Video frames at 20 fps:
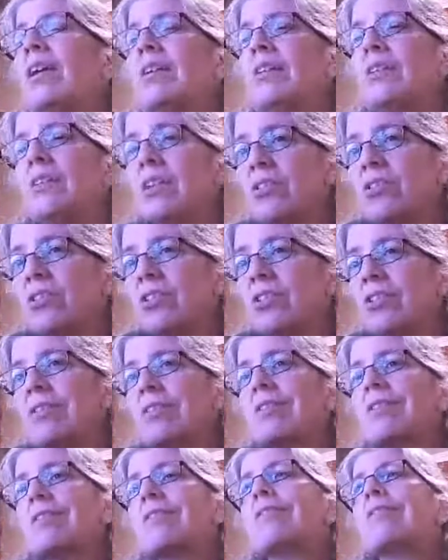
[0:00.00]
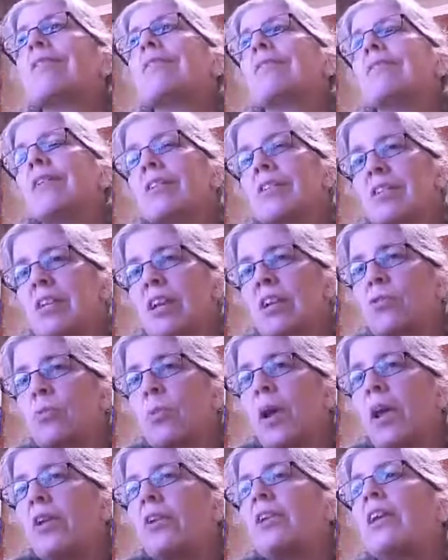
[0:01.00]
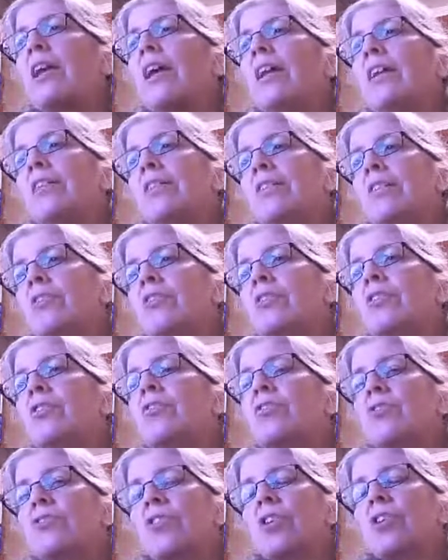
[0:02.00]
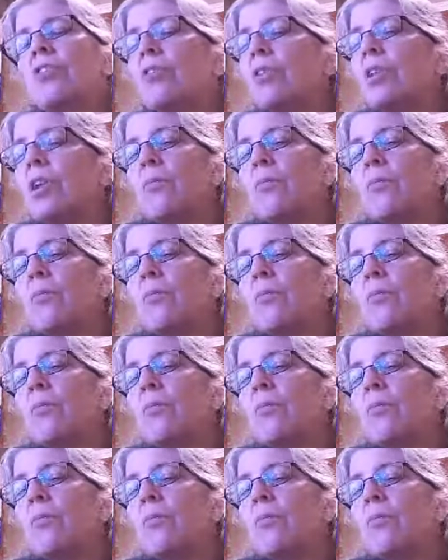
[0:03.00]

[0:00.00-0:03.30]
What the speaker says: indigenous and sexuality, and indigenous and gender.